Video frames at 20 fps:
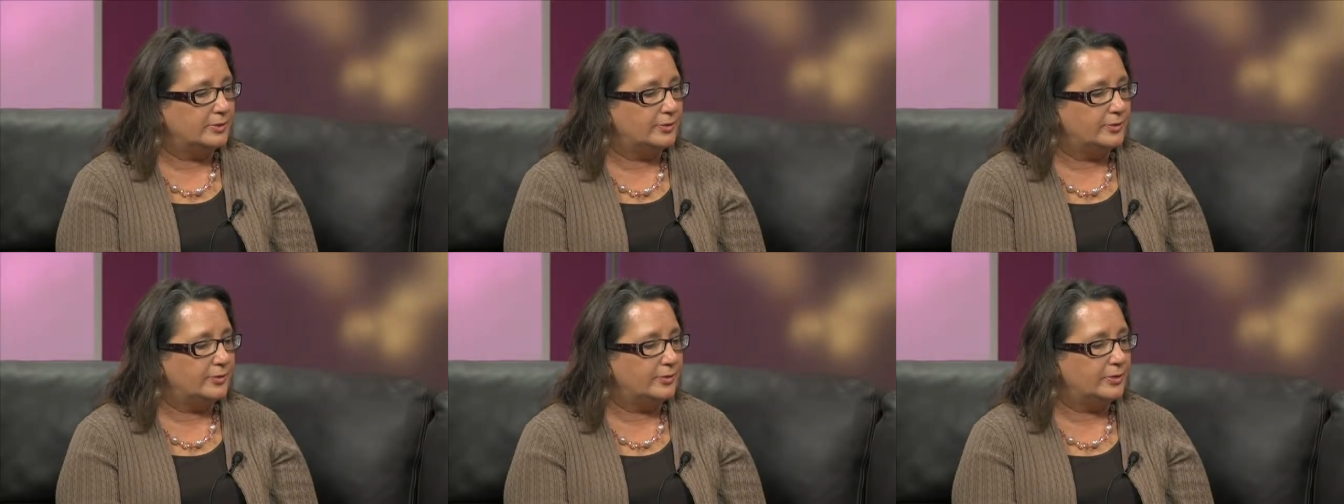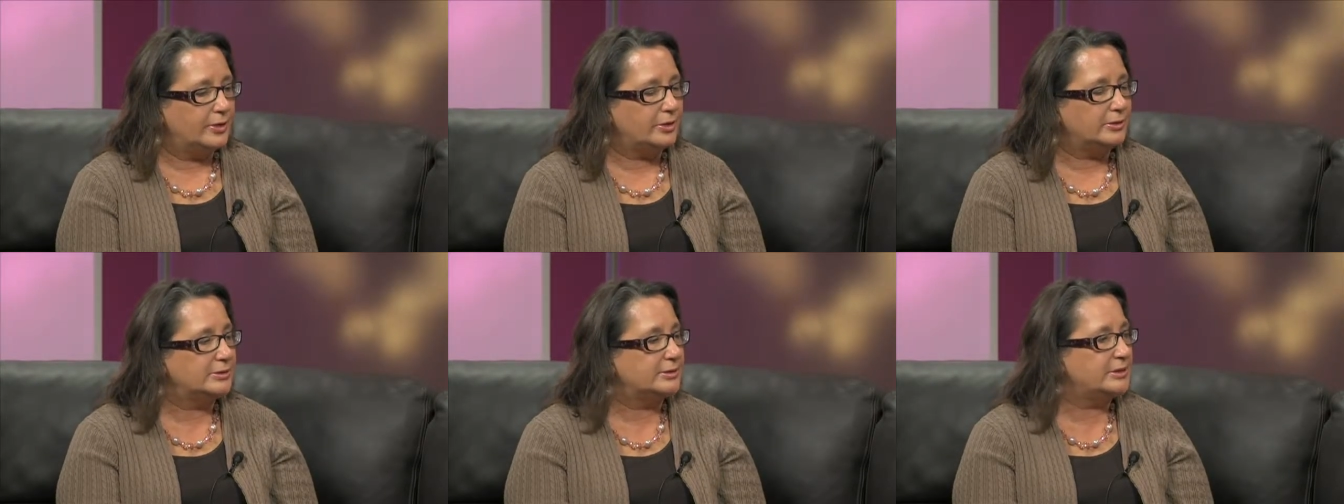
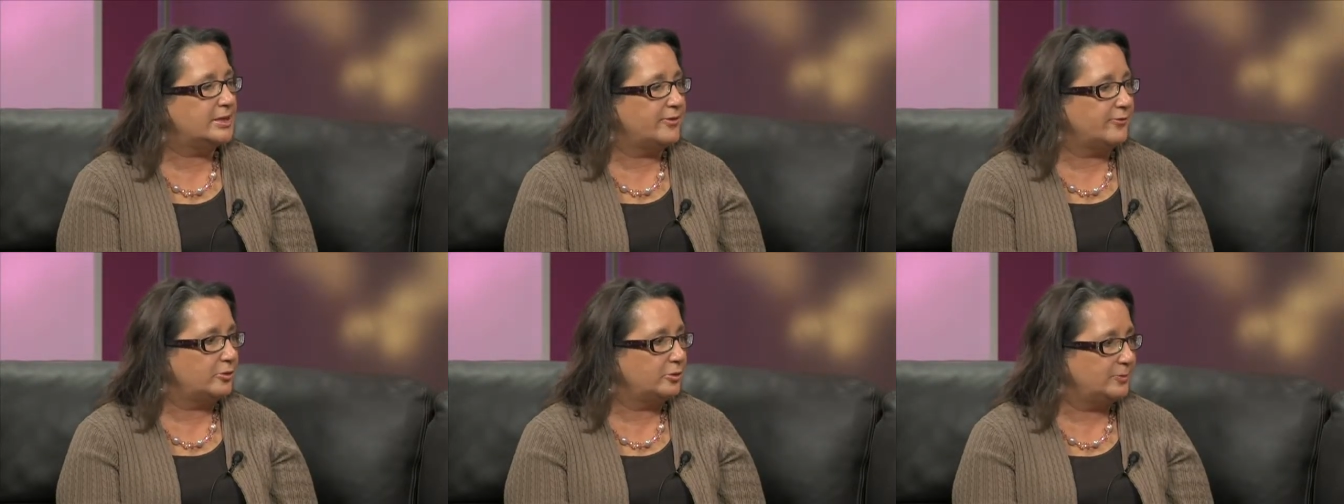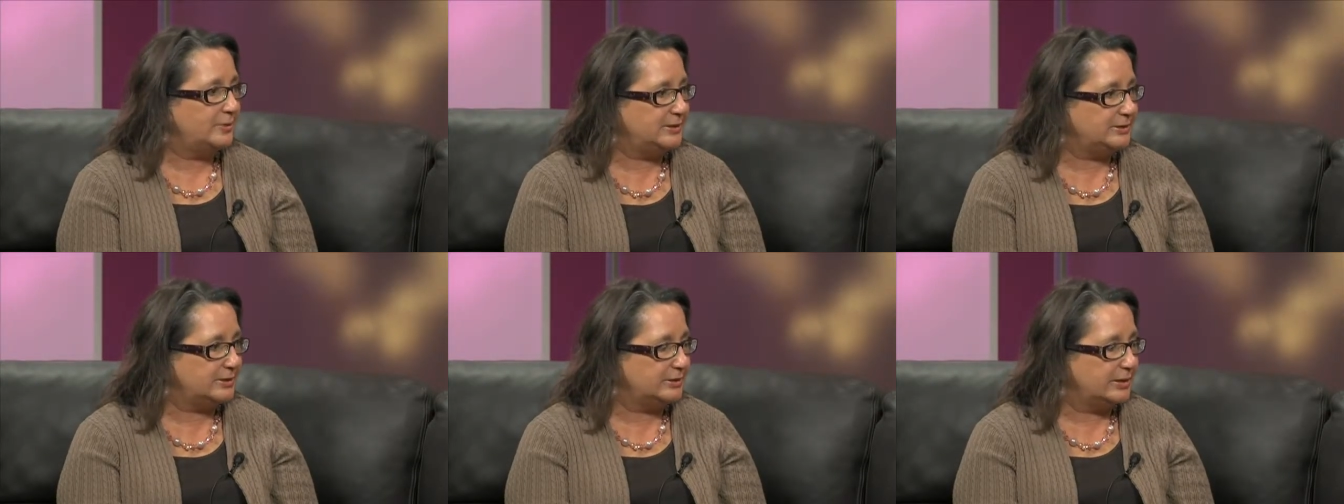there is never a
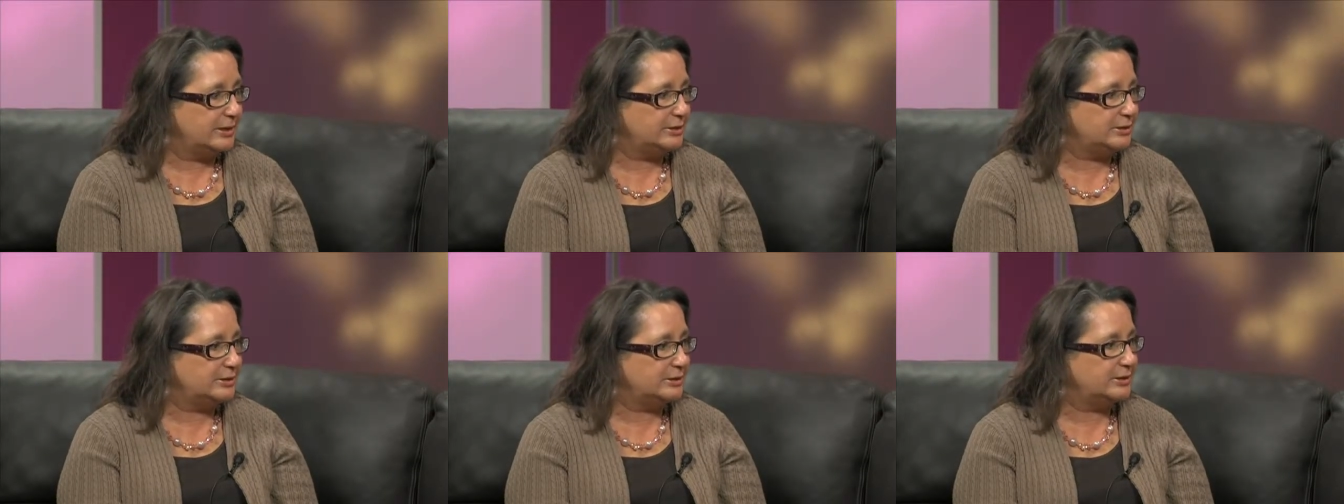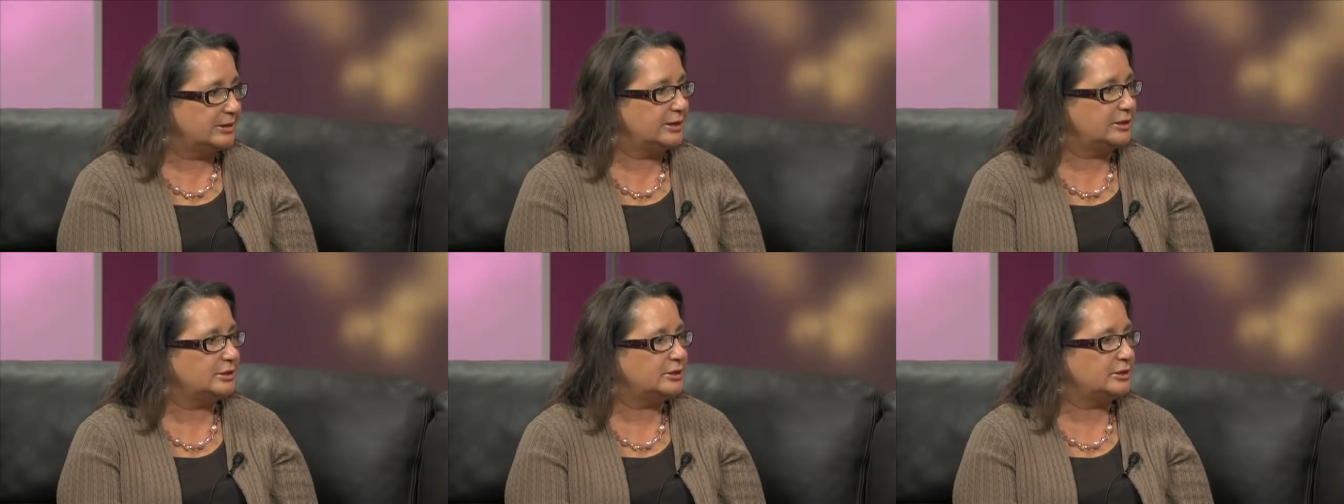piece of
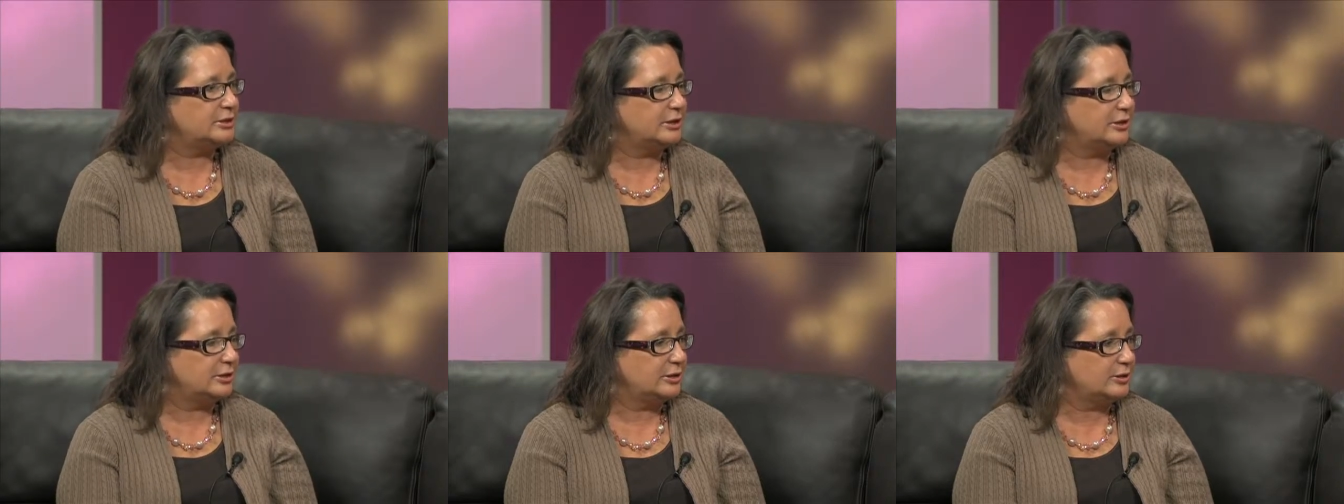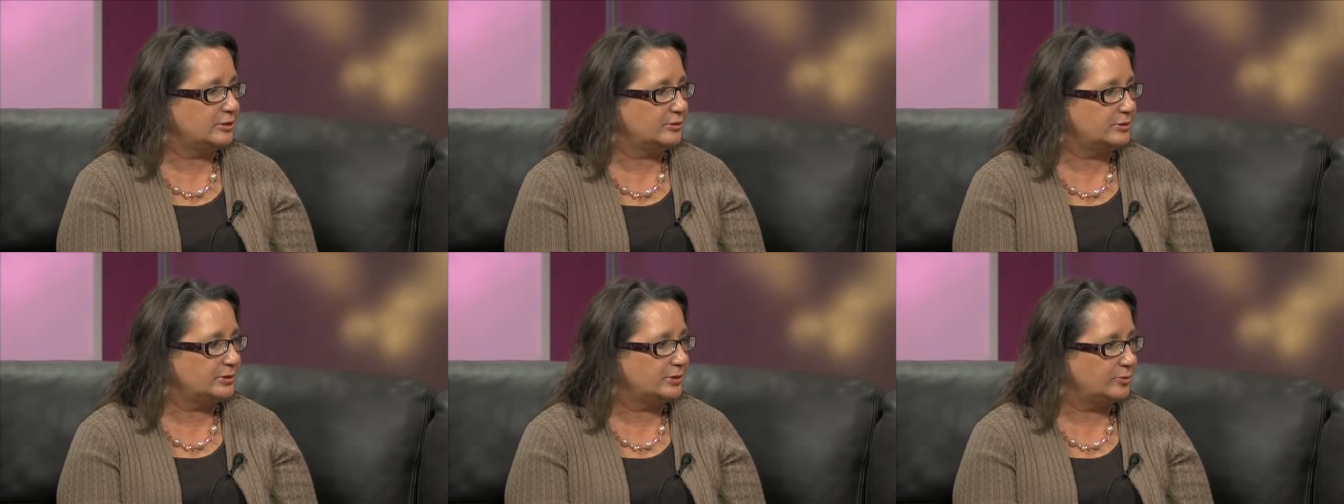legislation that
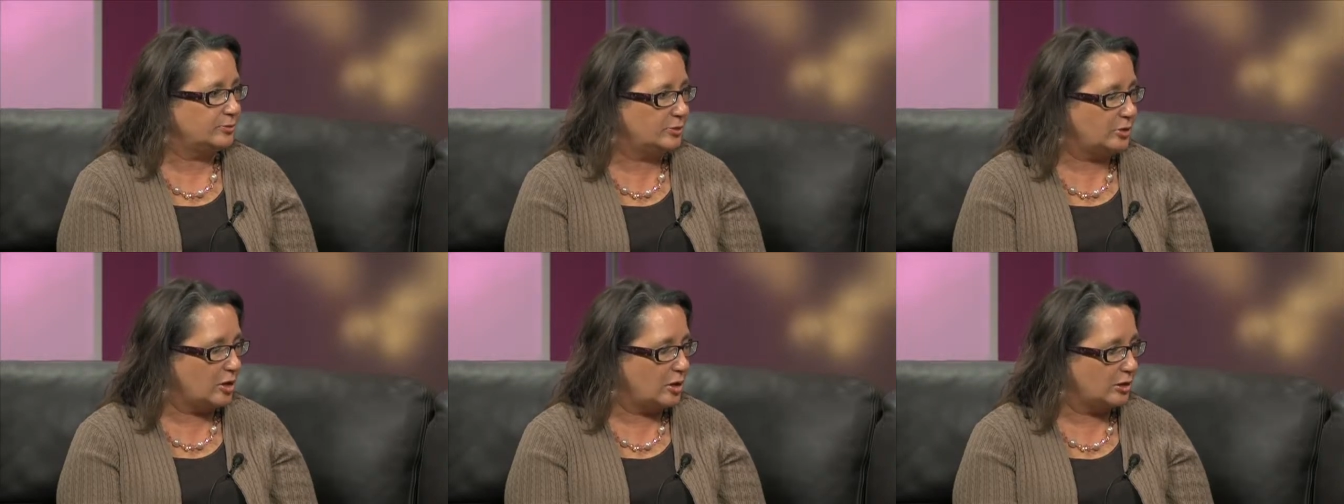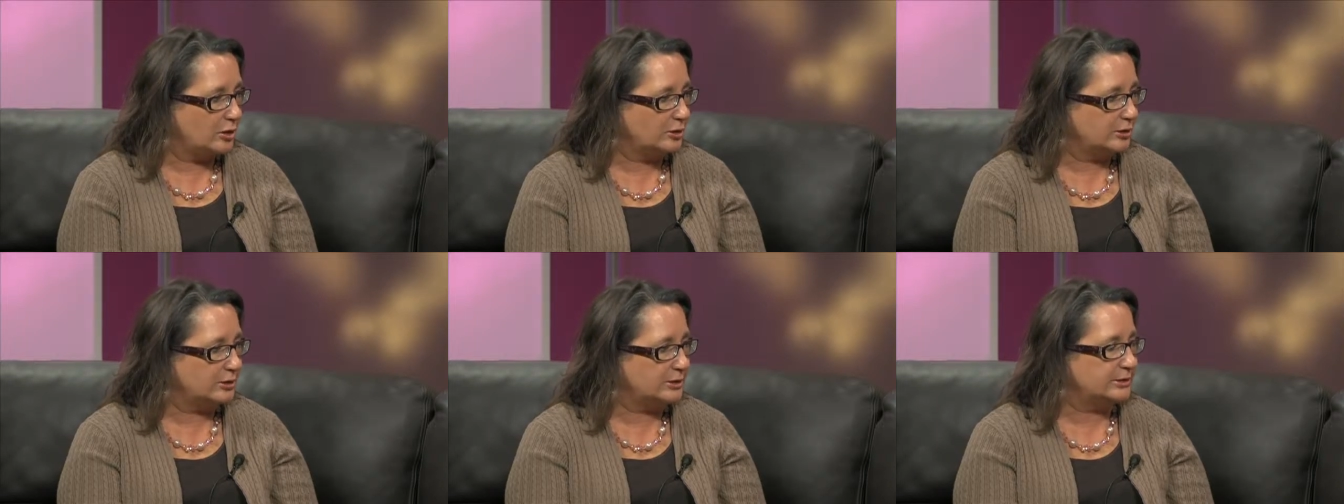goes through
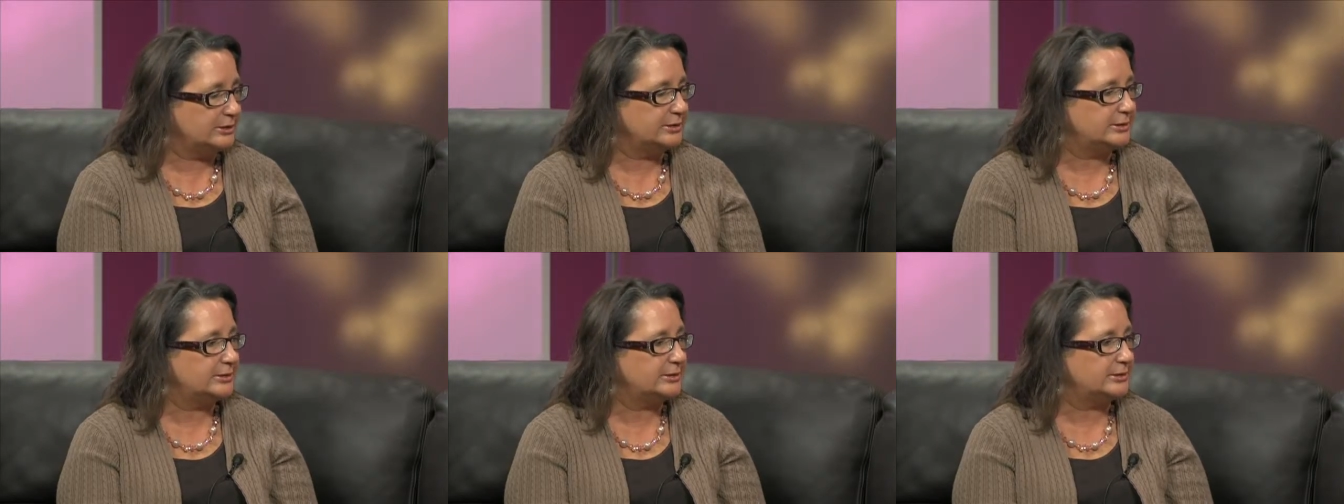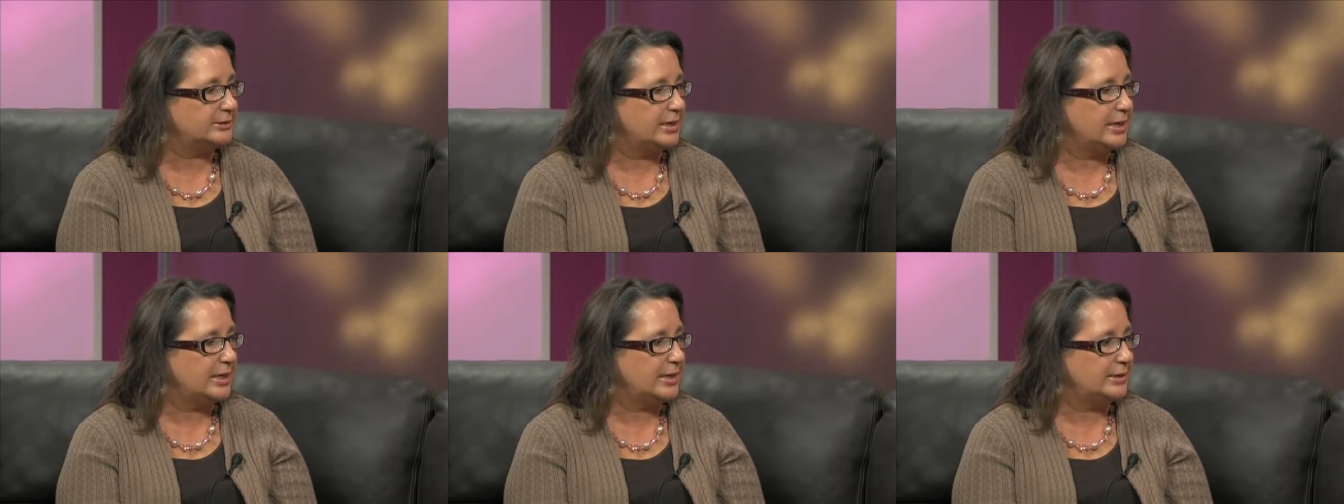
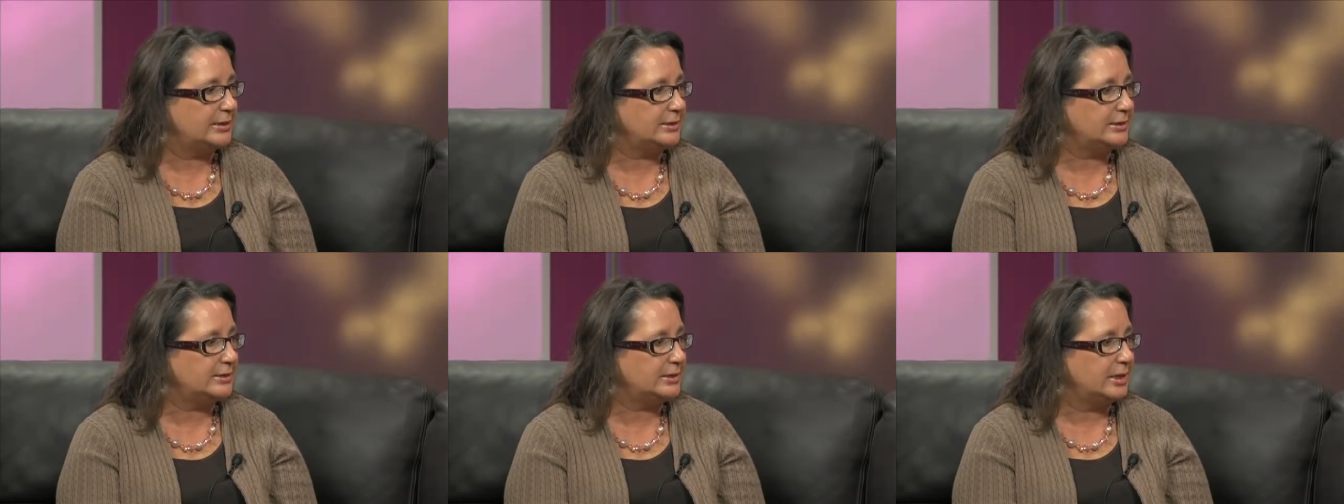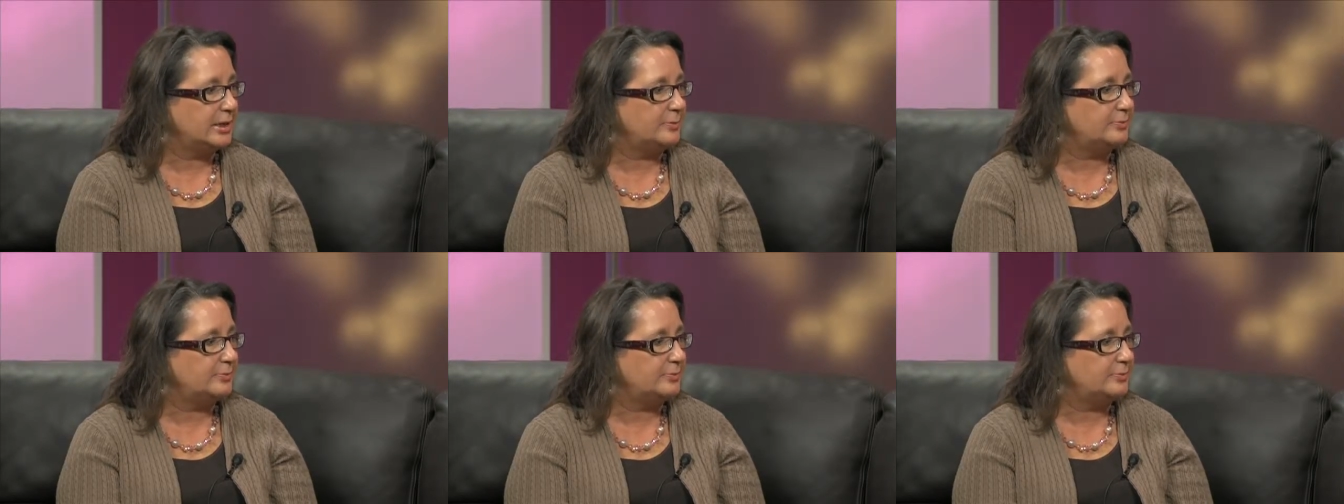Congress and uh,